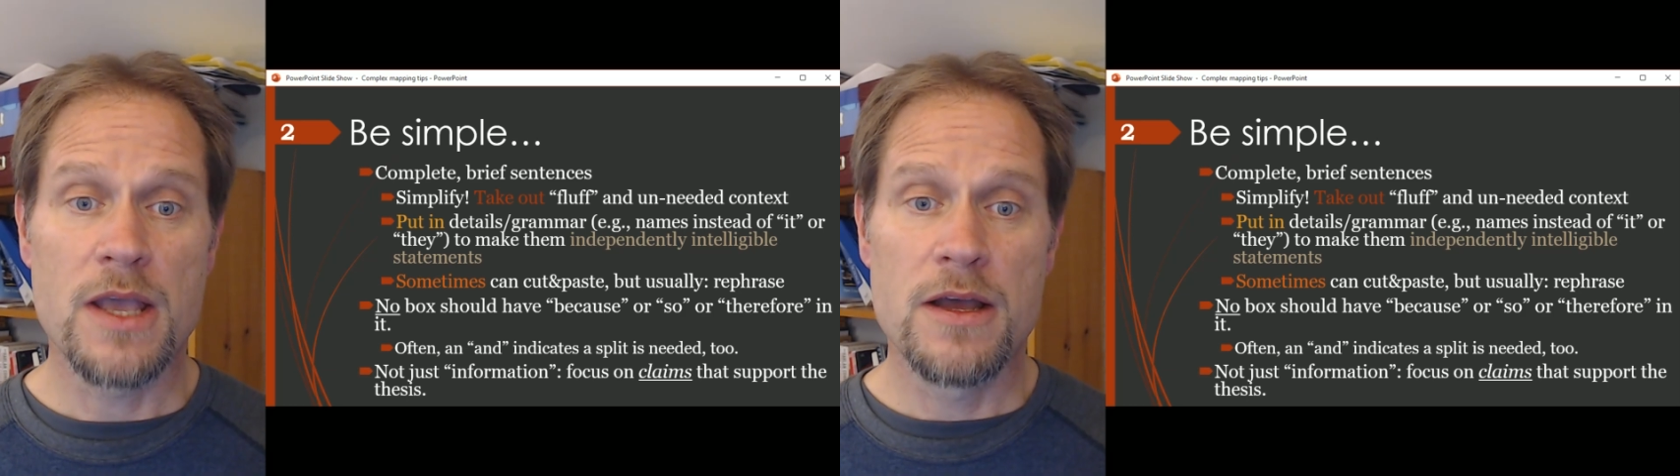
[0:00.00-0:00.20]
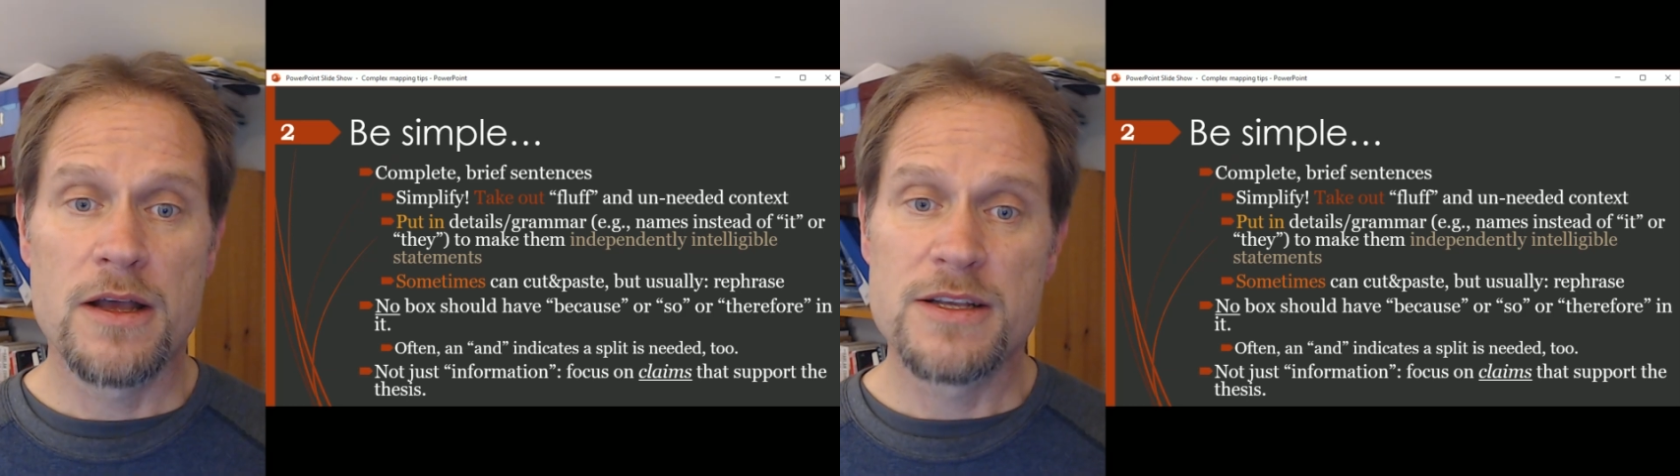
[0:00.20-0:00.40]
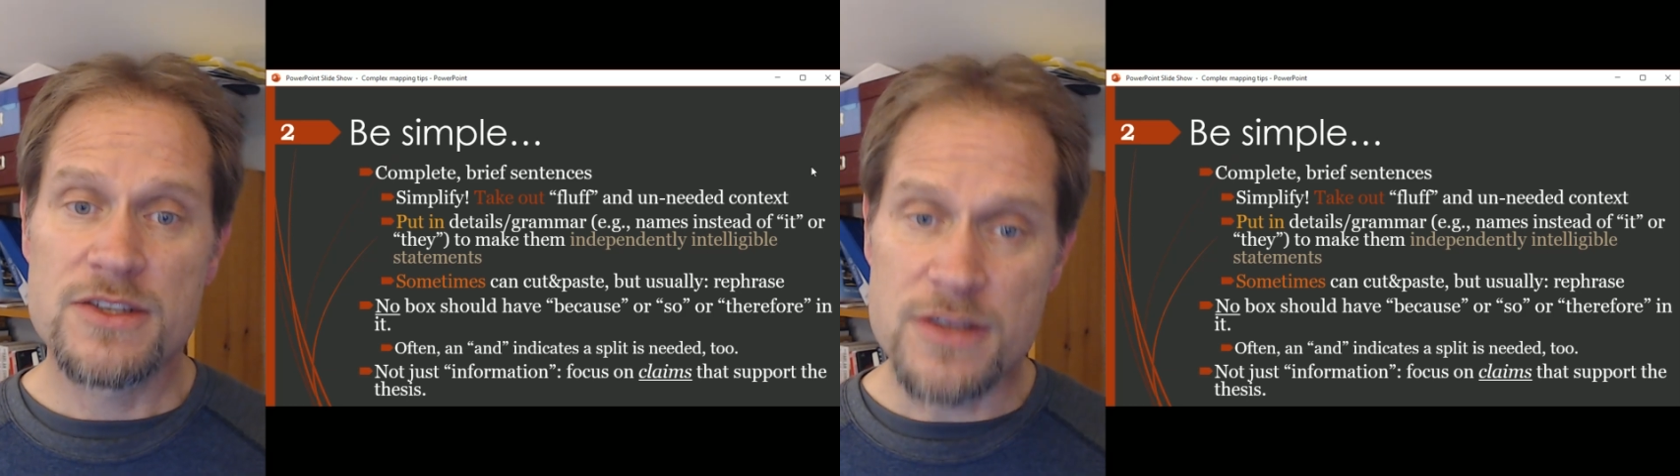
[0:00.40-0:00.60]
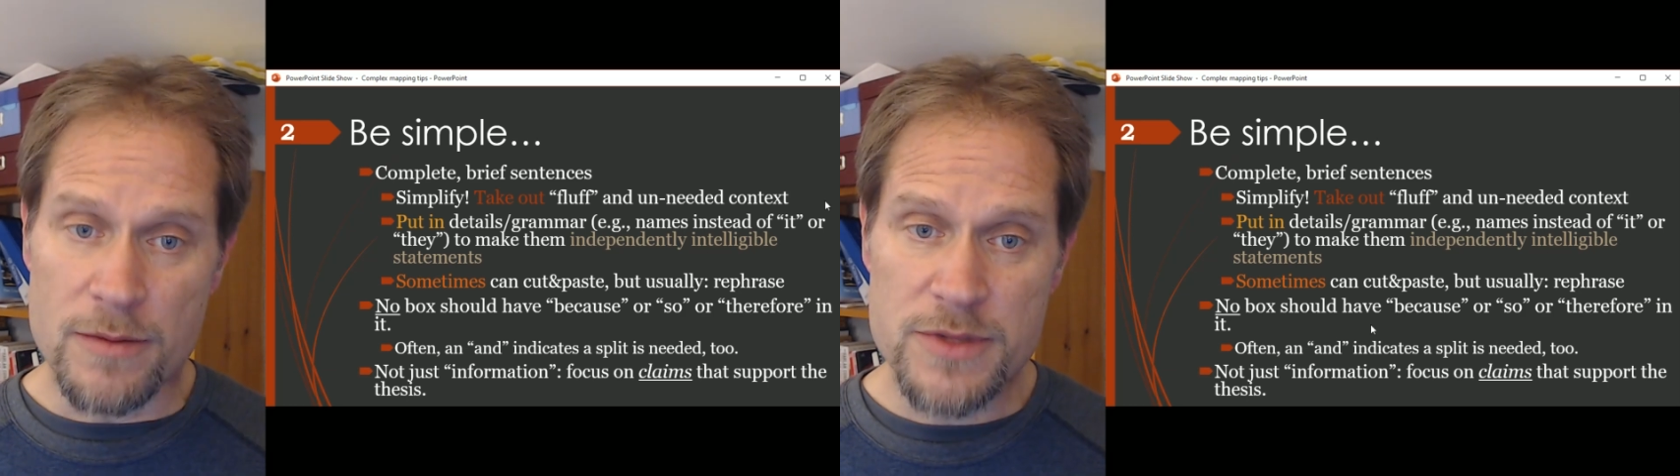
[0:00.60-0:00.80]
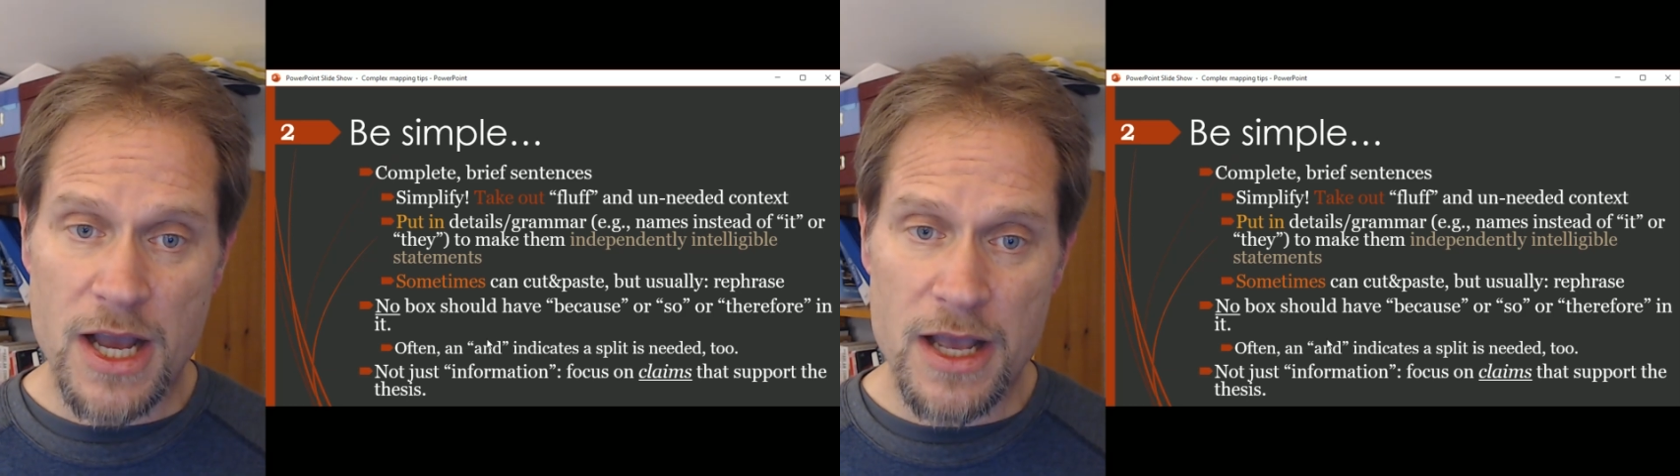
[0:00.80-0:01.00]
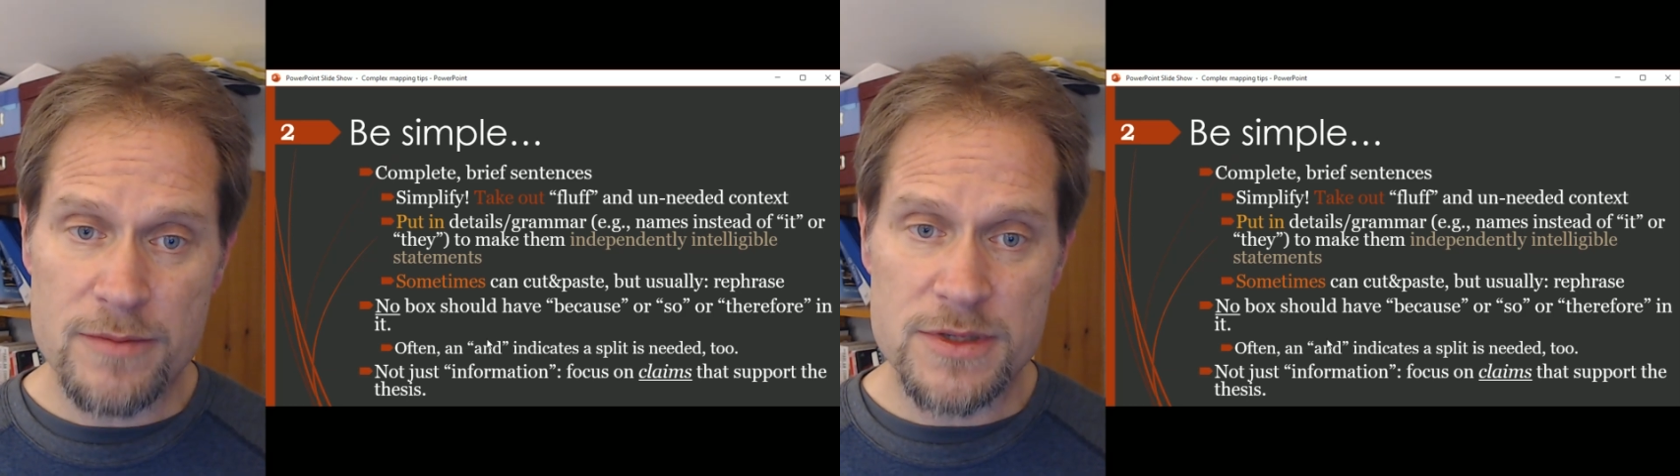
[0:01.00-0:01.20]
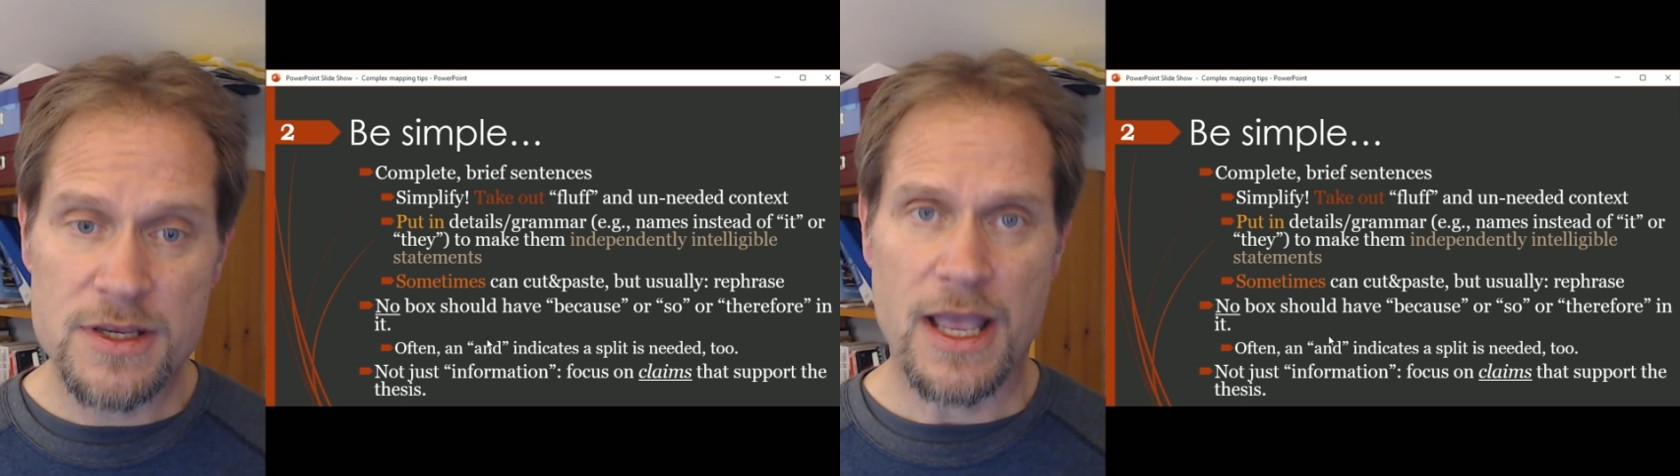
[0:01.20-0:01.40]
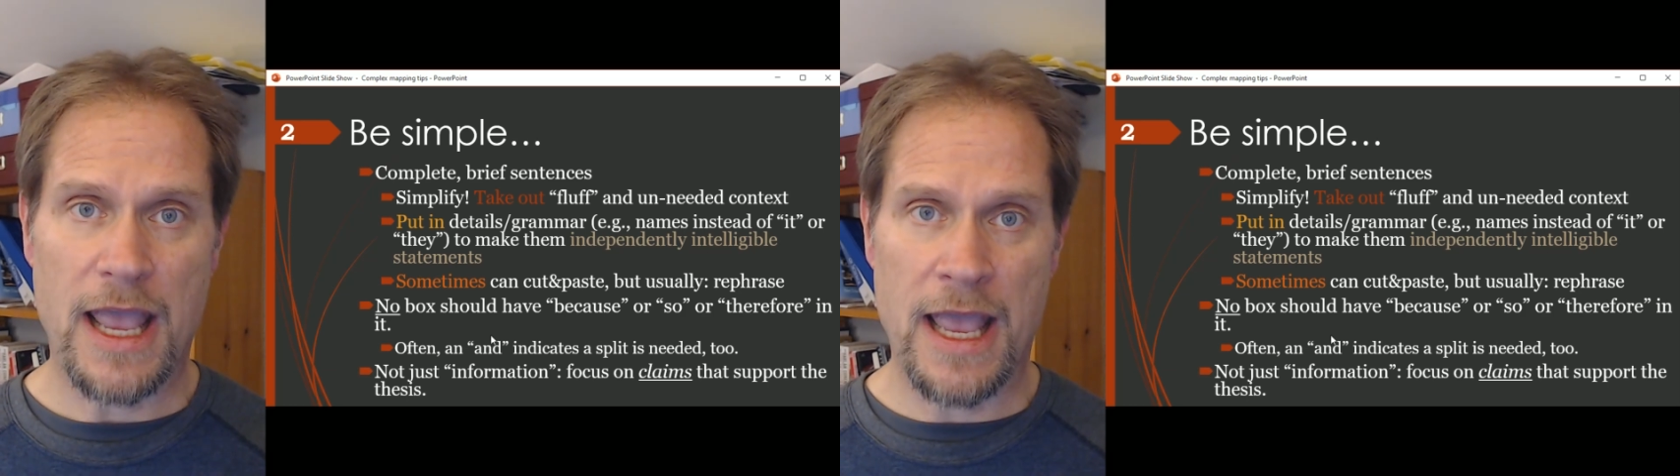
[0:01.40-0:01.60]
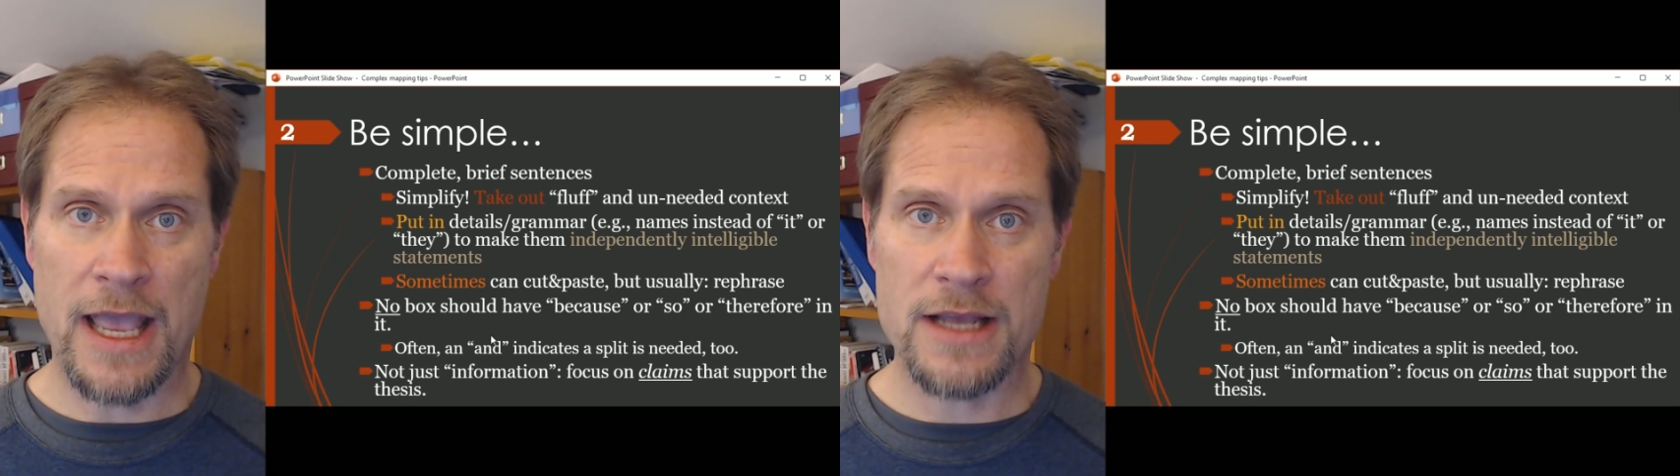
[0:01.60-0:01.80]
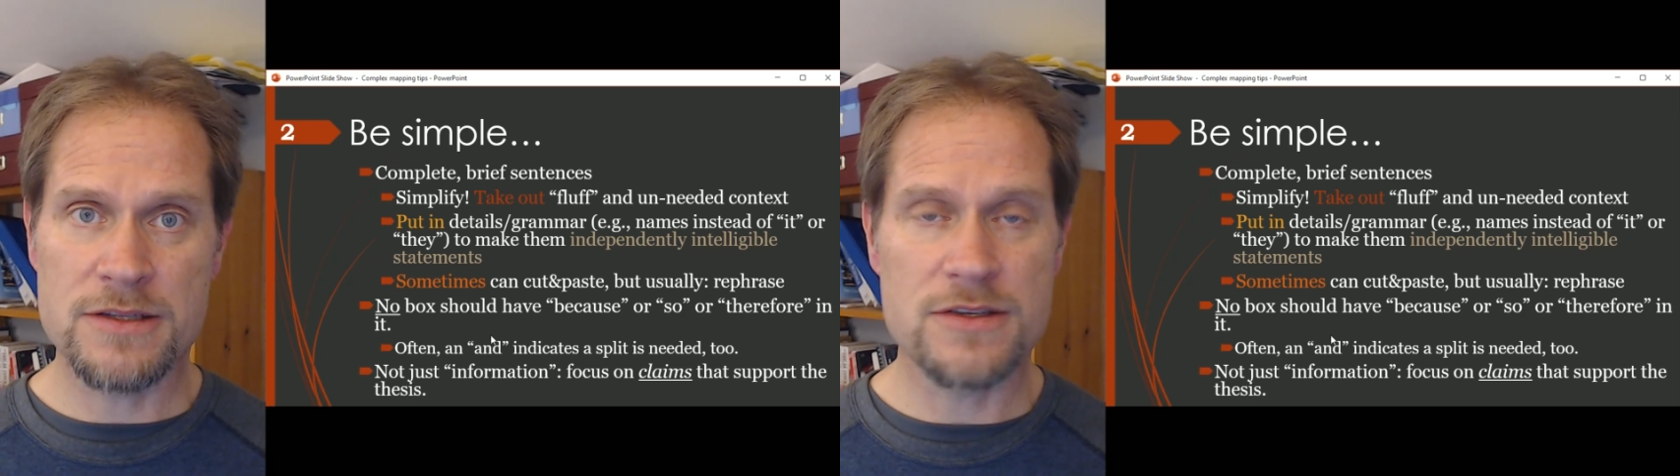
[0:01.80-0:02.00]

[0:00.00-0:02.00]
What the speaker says: Sometimes ands